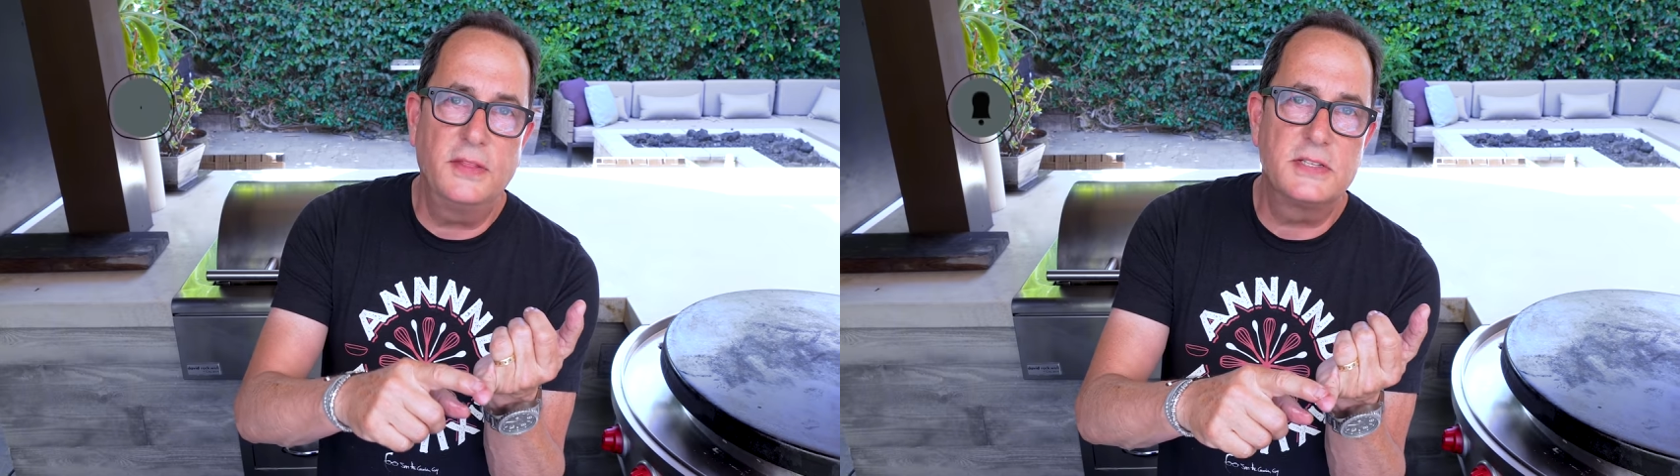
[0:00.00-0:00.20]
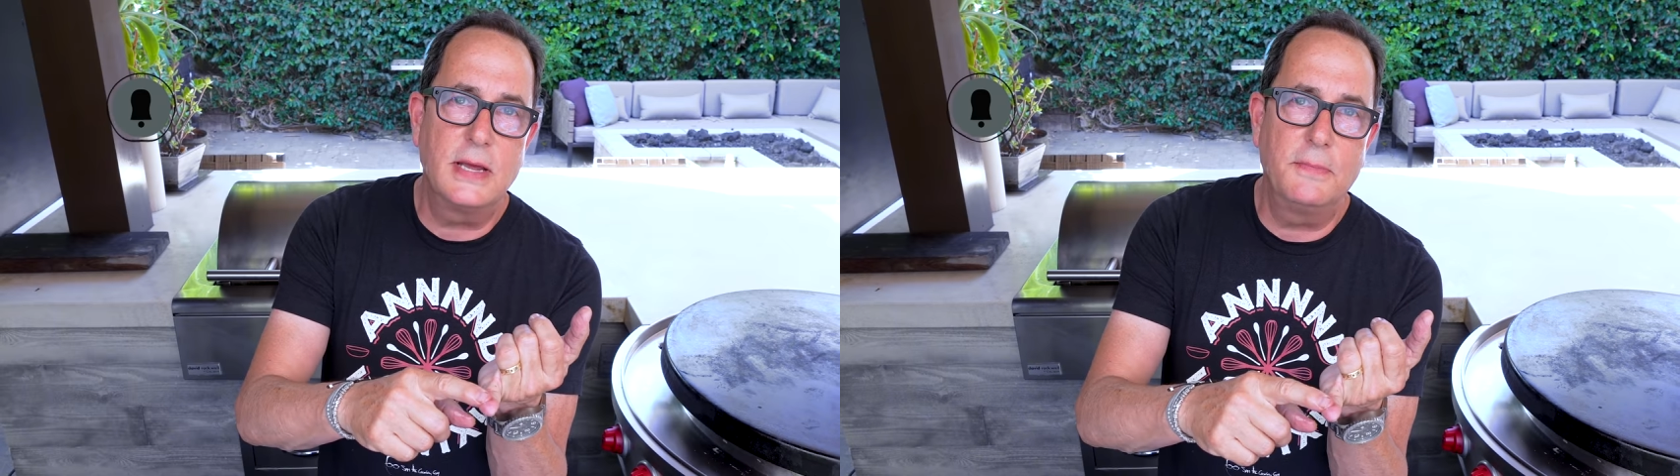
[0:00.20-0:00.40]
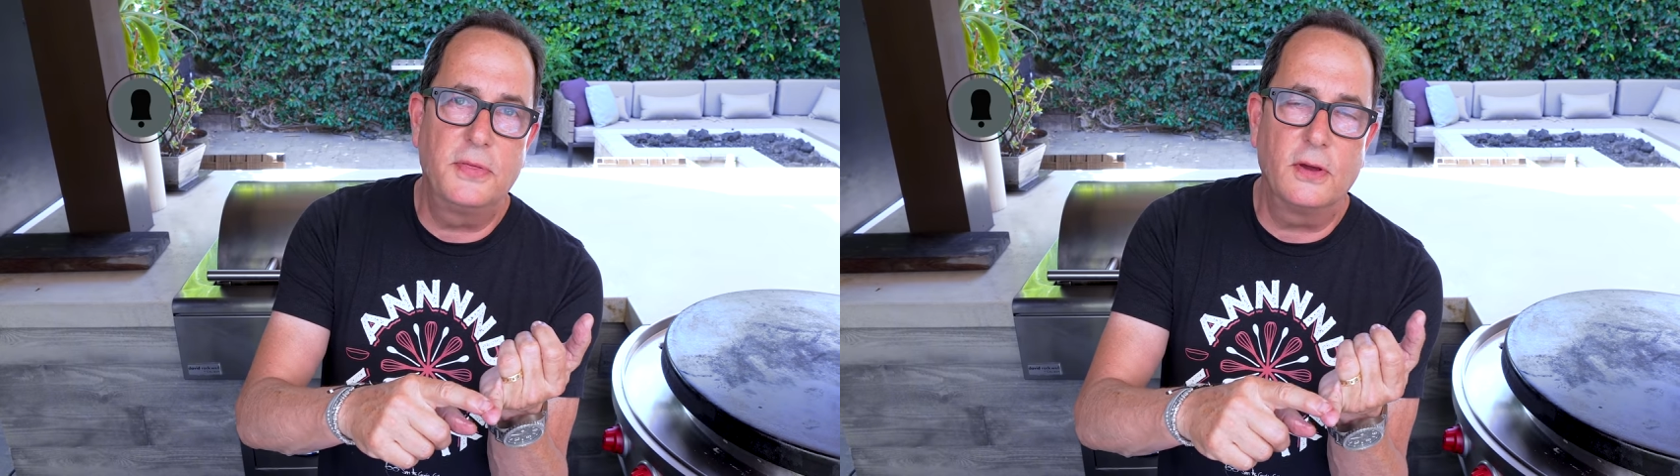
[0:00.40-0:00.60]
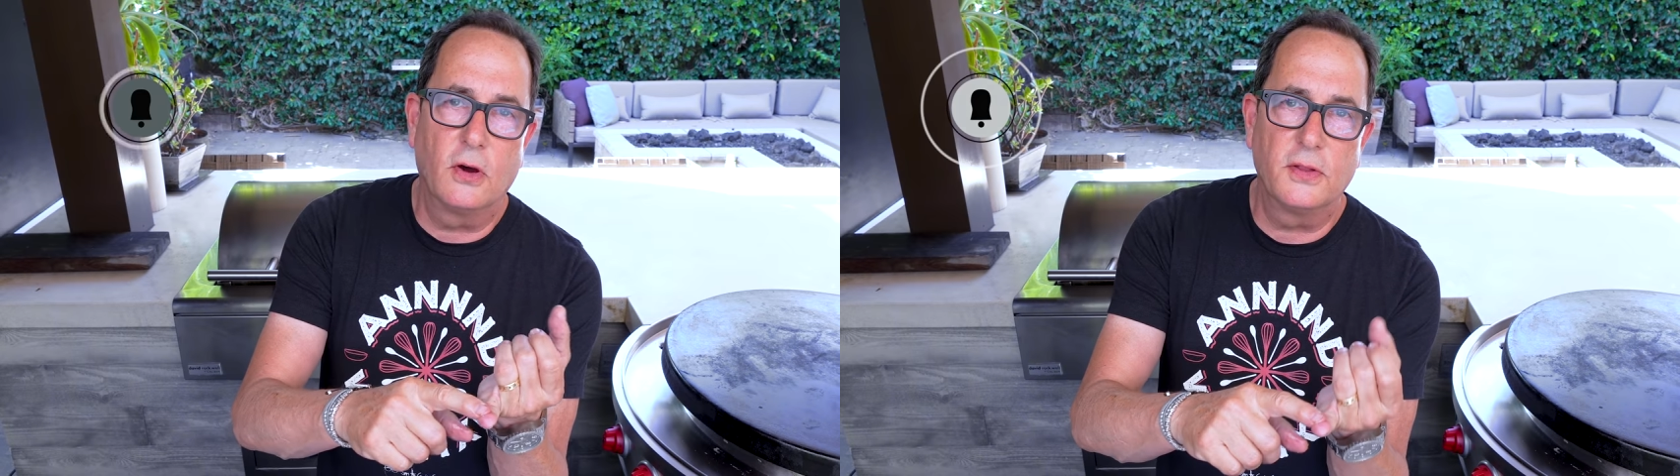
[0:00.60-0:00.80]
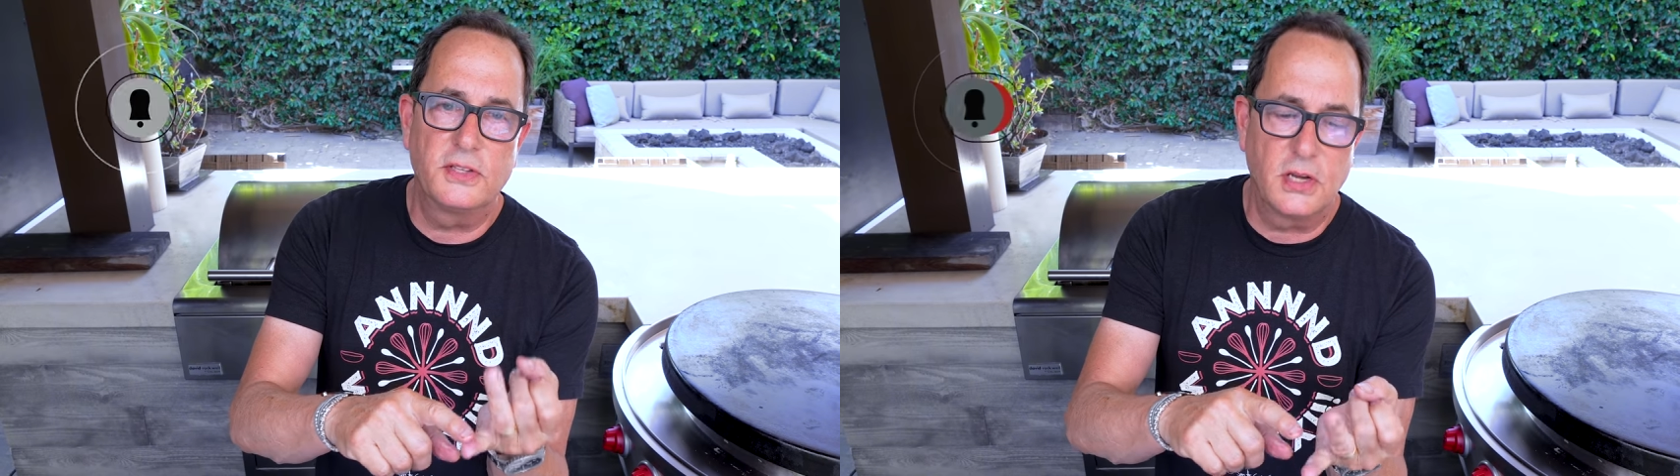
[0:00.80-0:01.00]
eat the same thing
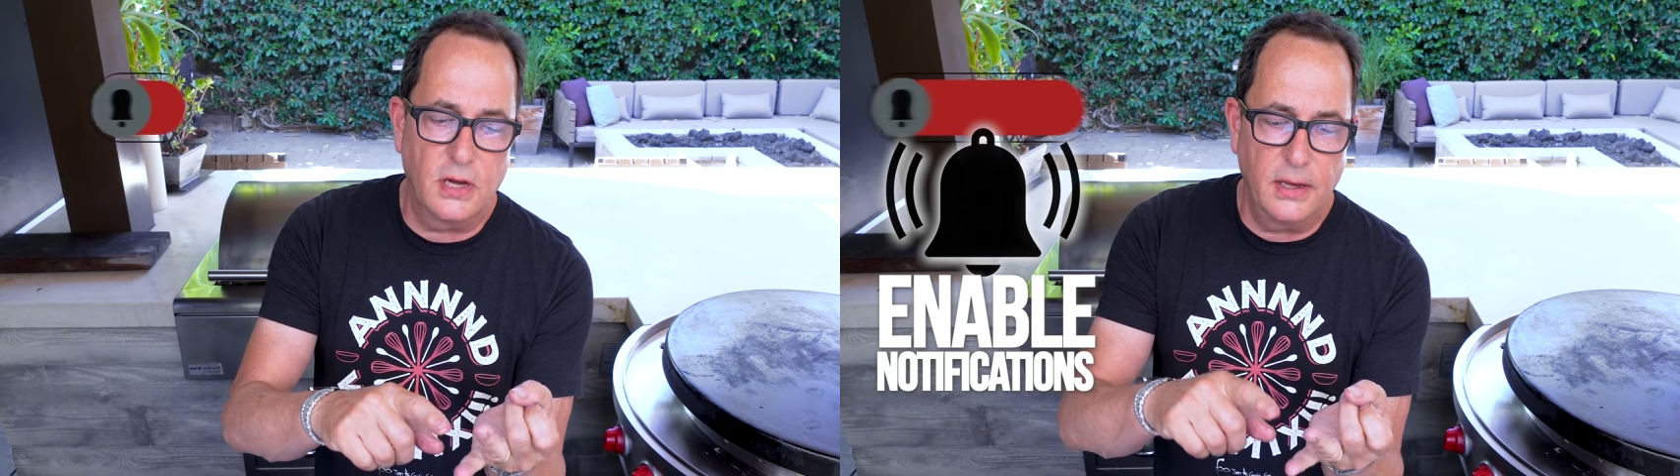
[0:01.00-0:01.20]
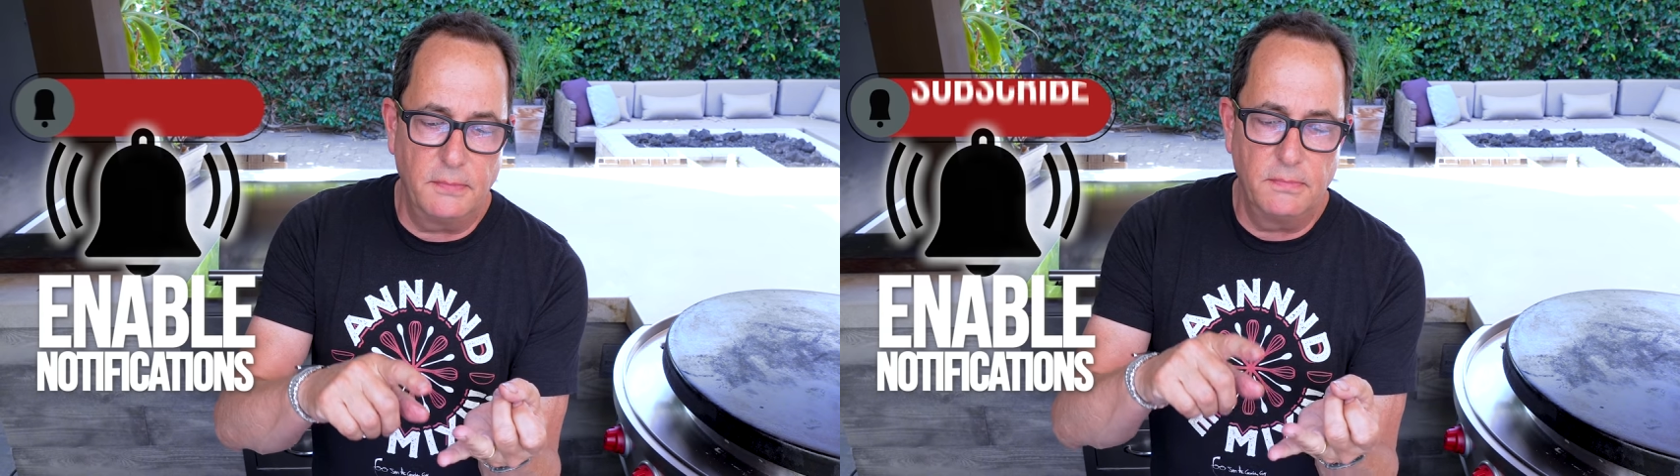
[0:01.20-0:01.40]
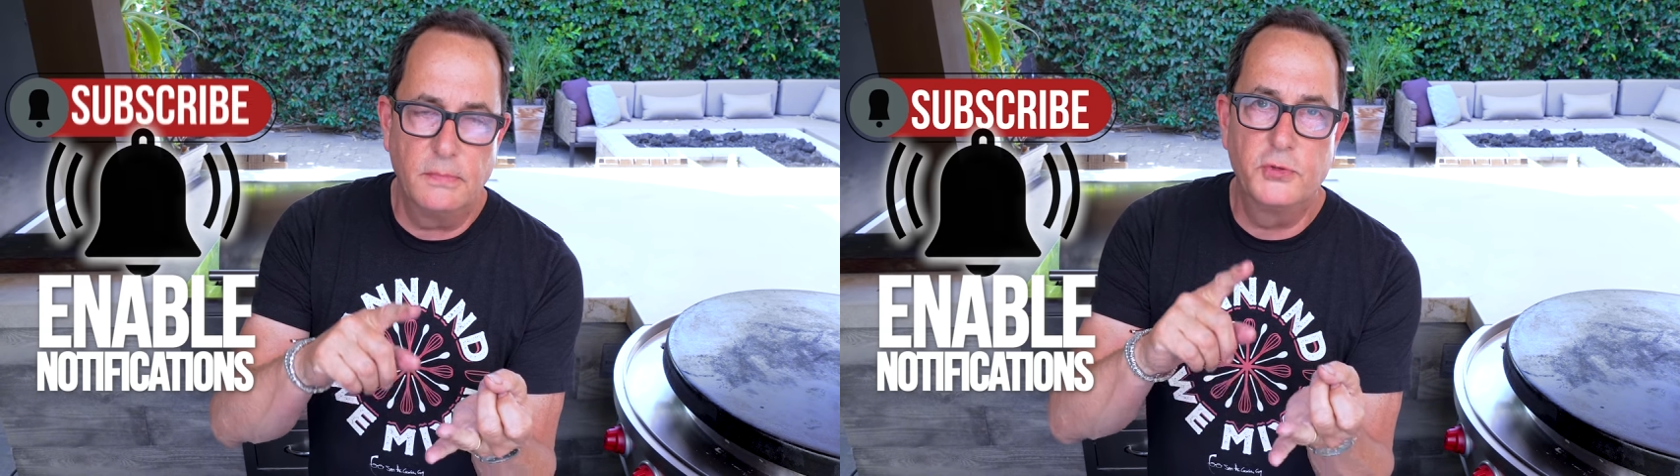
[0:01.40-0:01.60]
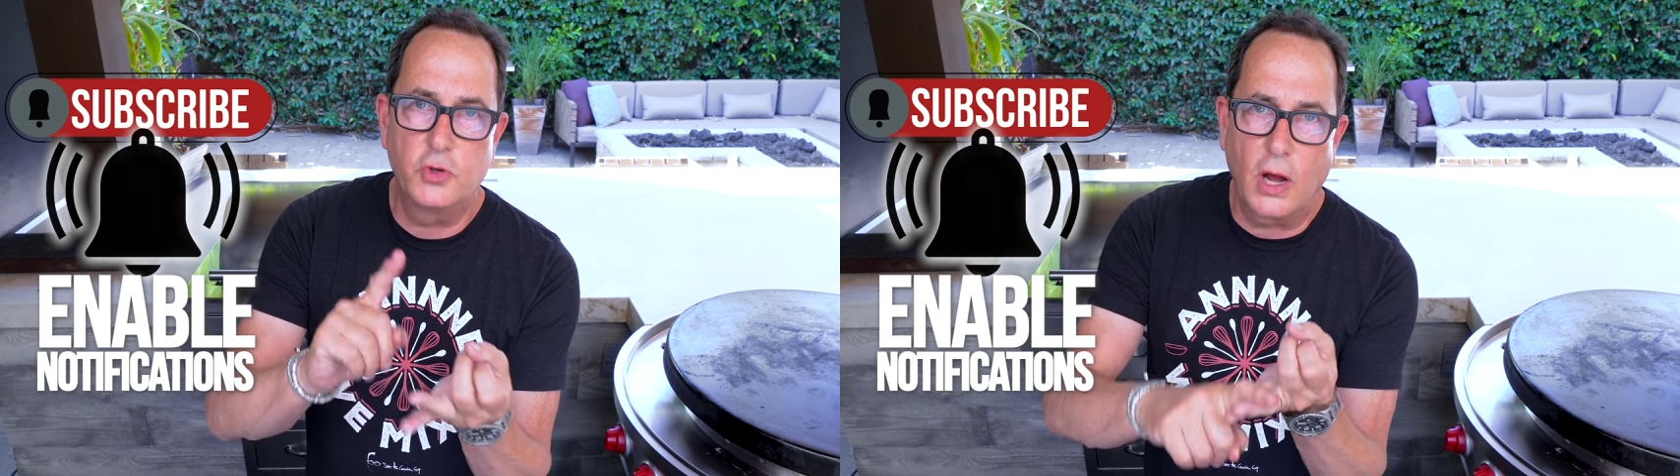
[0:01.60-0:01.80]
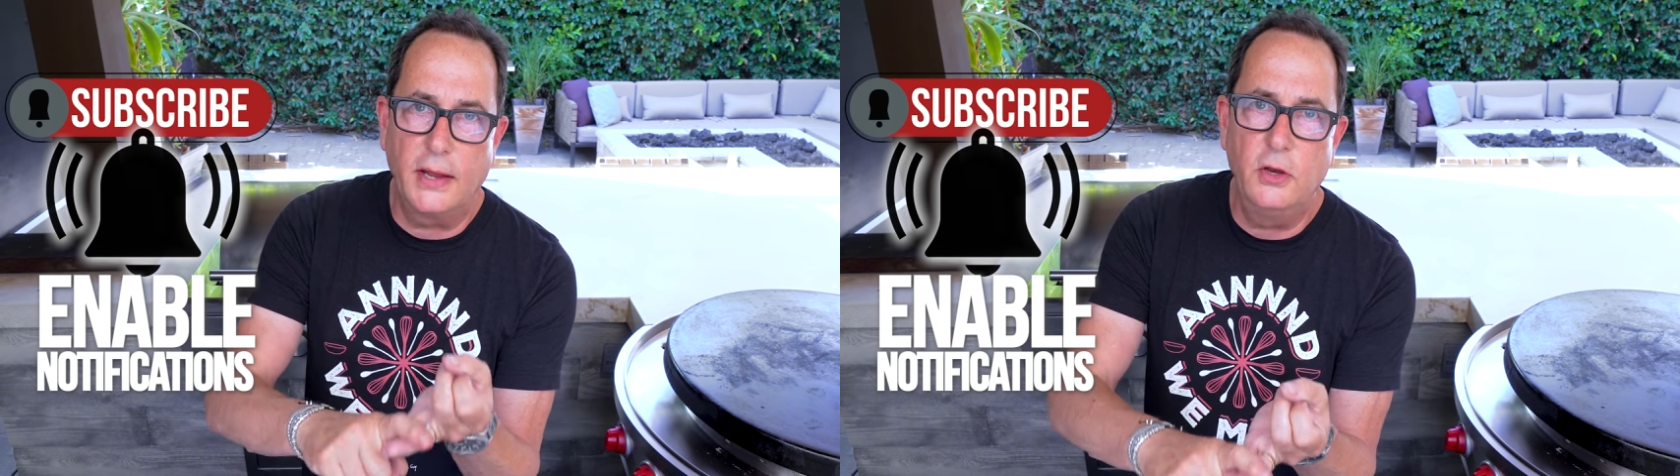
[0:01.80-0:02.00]
all the time.
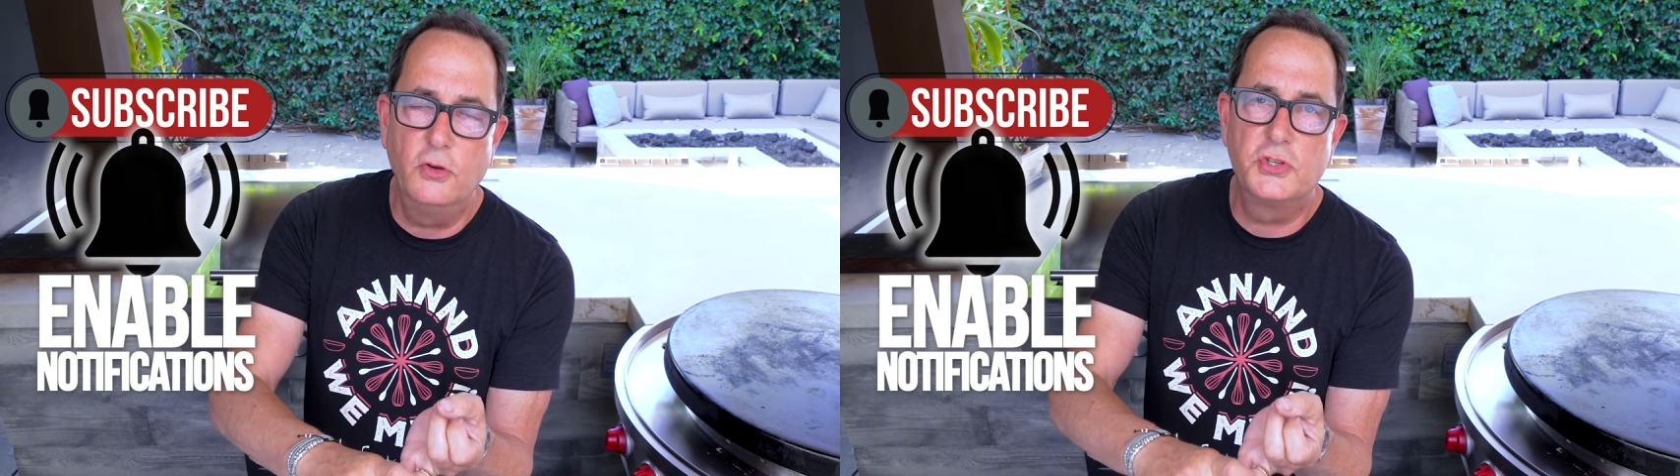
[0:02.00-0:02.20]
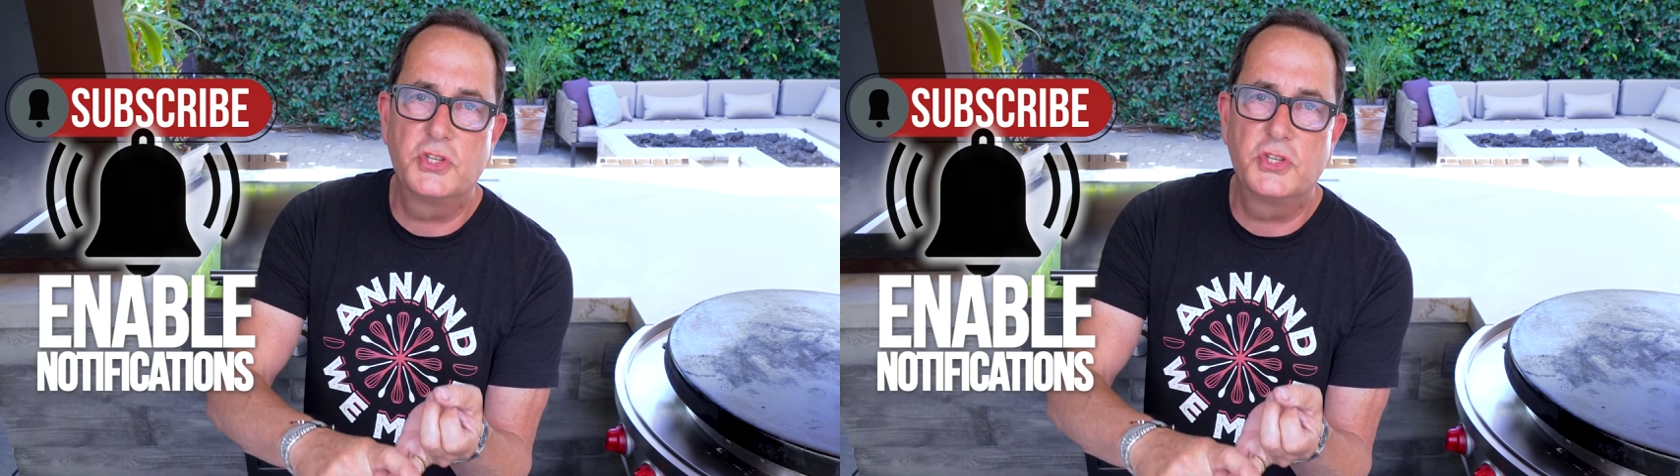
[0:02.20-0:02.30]
Try new